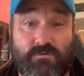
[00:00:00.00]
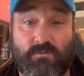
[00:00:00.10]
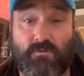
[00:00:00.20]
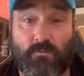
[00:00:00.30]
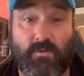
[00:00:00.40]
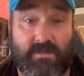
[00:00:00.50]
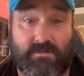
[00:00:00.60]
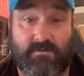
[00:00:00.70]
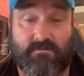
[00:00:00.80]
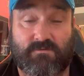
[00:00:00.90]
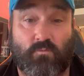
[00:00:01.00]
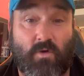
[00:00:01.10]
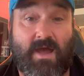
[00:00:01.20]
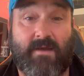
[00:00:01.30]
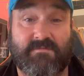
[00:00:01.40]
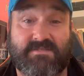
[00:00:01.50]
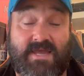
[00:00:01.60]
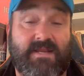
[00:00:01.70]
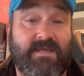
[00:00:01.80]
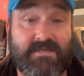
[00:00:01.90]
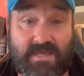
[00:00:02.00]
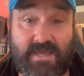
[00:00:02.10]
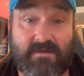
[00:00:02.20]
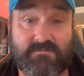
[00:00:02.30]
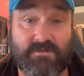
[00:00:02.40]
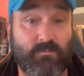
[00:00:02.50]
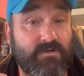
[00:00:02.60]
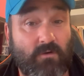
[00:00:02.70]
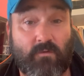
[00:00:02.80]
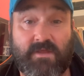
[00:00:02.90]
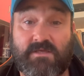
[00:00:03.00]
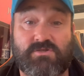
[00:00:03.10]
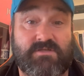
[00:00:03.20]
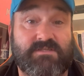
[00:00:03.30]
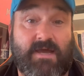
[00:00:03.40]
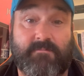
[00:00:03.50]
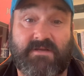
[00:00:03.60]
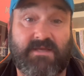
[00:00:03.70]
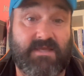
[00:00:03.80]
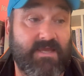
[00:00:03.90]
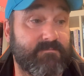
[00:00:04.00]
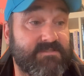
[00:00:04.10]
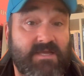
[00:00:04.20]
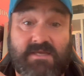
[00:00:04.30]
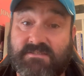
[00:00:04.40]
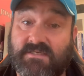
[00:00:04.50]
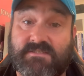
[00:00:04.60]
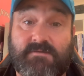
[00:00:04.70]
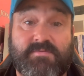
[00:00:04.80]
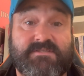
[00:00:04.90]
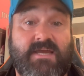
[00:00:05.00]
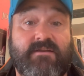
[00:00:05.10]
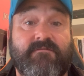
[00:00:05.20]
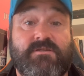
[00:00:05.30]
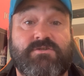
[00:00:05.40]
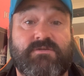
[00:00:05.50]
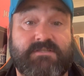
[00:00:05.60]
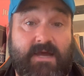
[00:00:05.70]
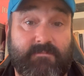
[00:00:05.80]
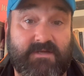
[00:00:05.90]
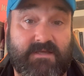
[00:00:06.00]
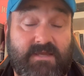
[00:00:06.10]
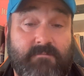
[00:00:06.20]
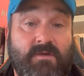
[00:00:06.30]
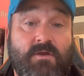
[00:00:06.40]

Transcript: the week. What happens then in games, and we know the injuries happen in games, 60% of injuries happen in game.